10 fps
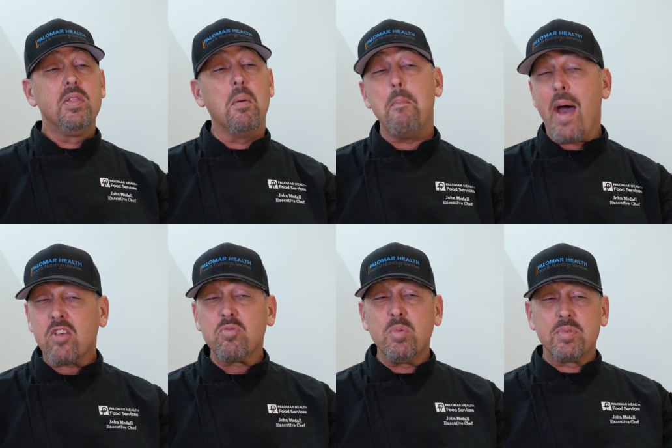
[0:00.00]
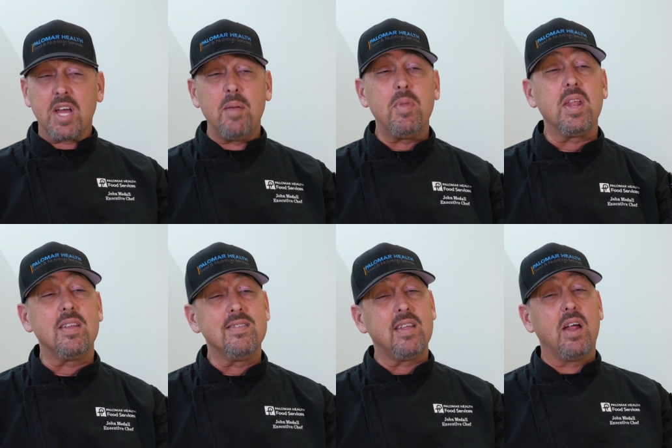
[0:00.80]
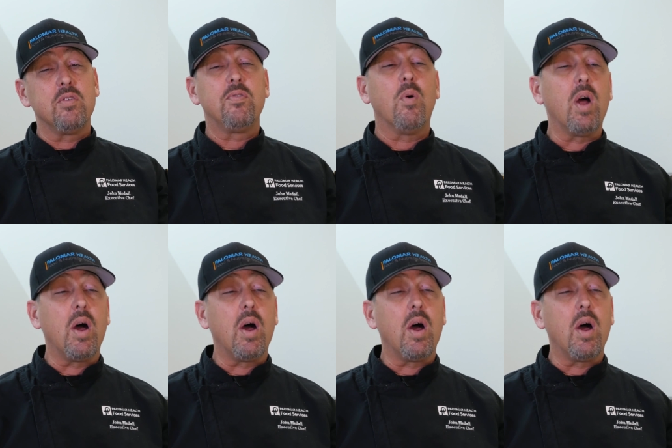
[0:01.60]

The maximum time that it can sit out is 4